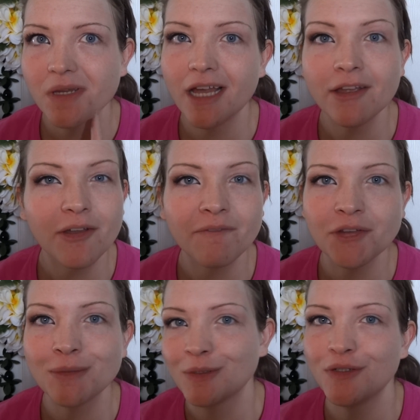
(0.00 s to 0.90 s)
I
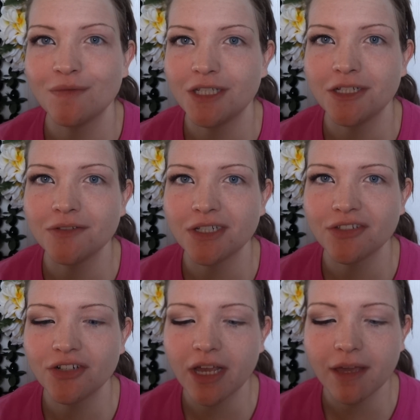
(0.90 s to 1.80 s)
filmed 2 videos
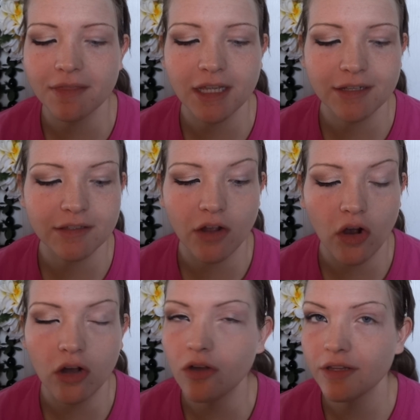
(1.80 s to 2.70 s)
yesterday. I think it's the
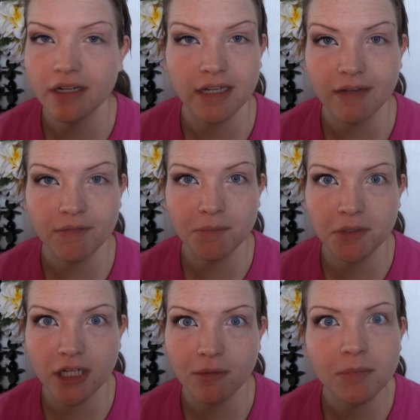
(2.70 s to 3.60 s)
haul that I haven't
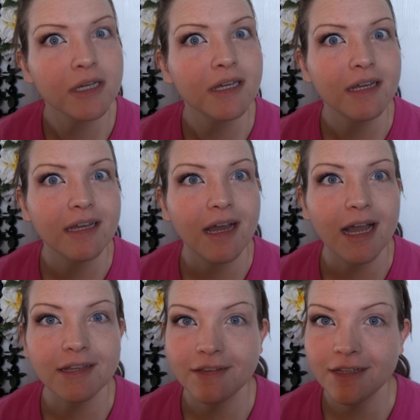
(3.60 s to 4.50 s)
put up.
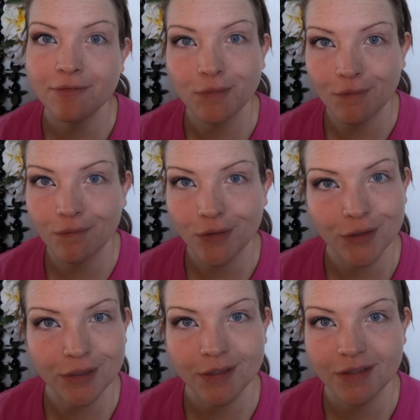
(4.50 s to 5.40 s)
I did
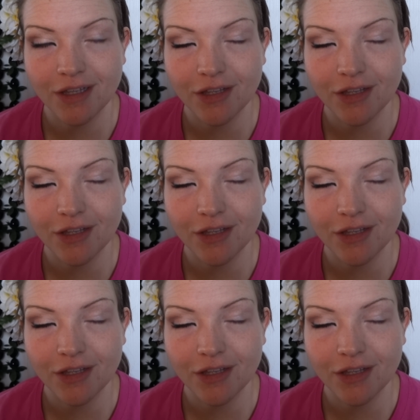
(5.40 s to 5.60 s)
refer to